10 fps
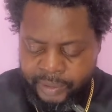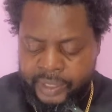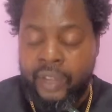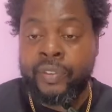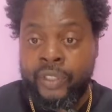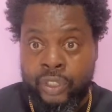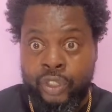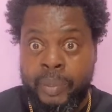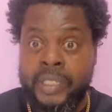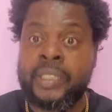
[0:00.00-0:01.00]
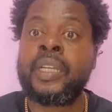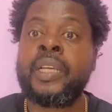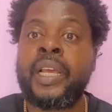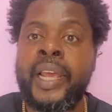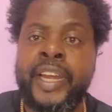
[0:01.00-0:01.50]
travel documents
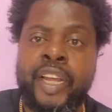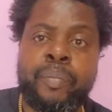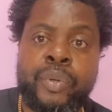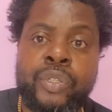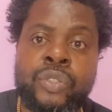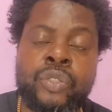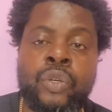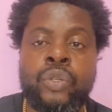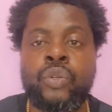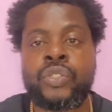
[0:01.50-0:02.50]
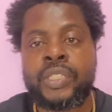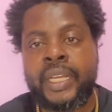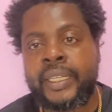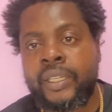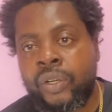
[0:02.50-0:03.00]
enable you to go to
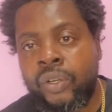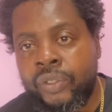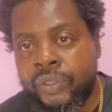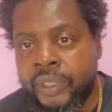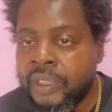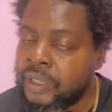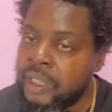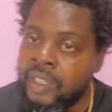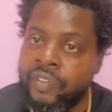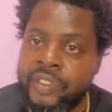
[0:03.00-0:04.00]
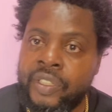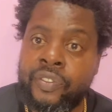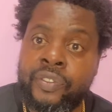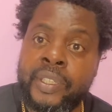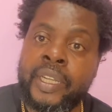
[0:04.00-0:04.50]
certain countries
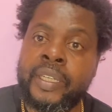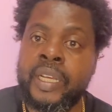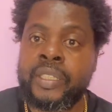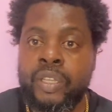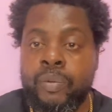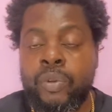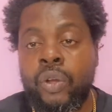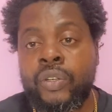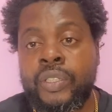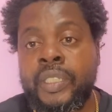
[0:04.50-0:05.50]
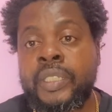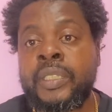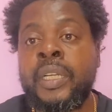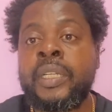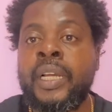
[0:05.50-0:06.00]
visa-free, and there are some
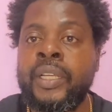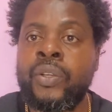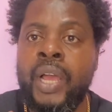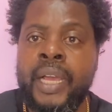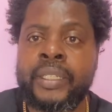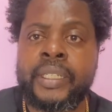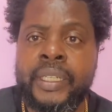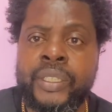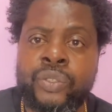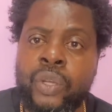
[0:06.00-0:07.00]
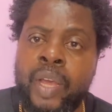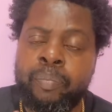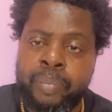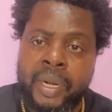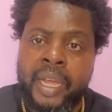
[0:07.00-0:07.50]
countries that you actually need to
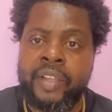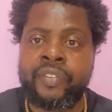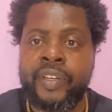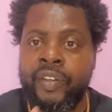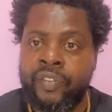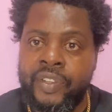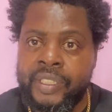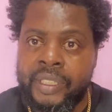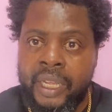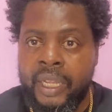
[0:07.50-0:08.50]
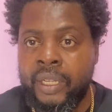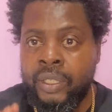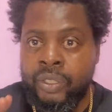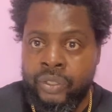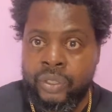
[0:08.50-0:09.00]
apply for the visa
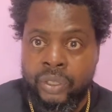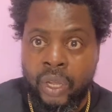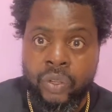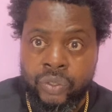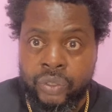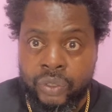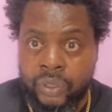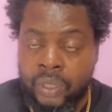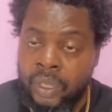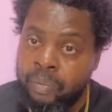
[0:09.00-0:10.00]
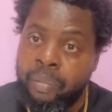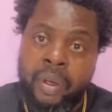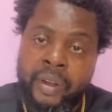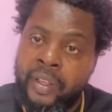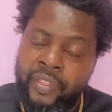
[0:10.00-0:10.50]
to go to.
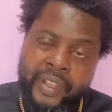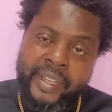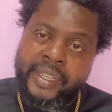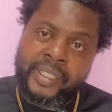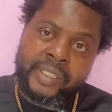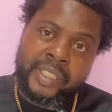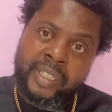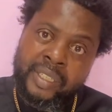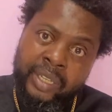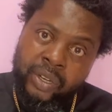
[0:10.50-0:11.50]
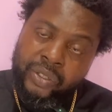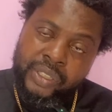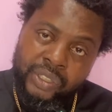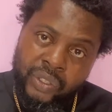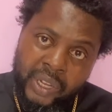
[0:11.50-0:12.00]
But the thing is, the
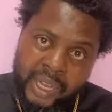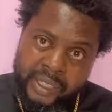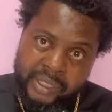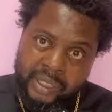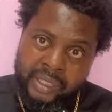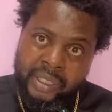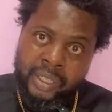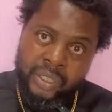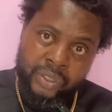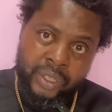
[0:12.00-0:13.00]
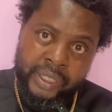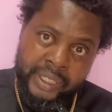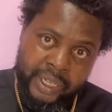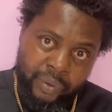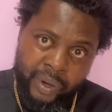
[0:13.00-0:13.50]
country you're actually
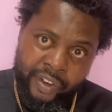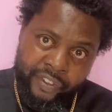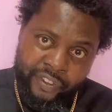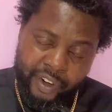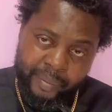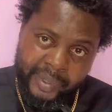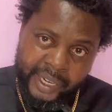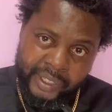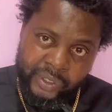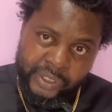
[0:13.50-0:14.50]
running away from that you're